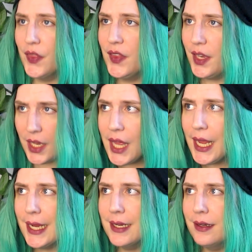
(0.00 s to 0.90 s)
The
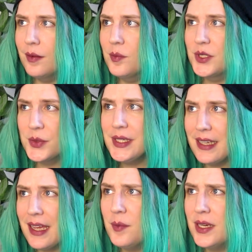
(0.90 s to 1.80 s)
line between gay and